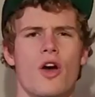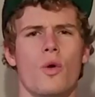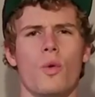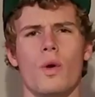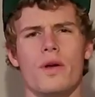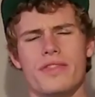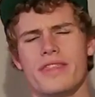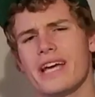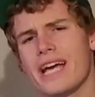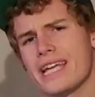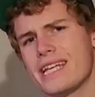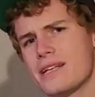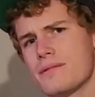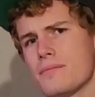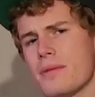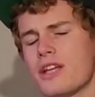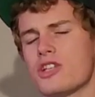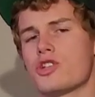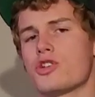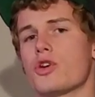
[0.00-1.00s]
One thing I didn't
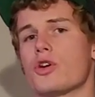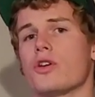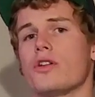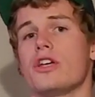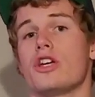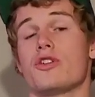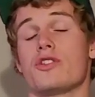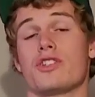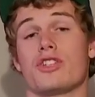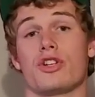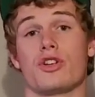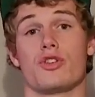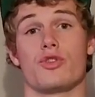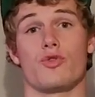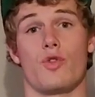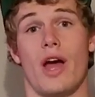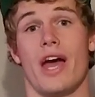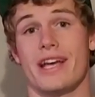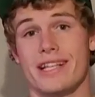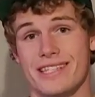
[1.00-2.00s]
mention earlier is the
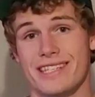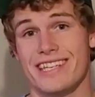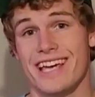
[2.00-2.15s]
grind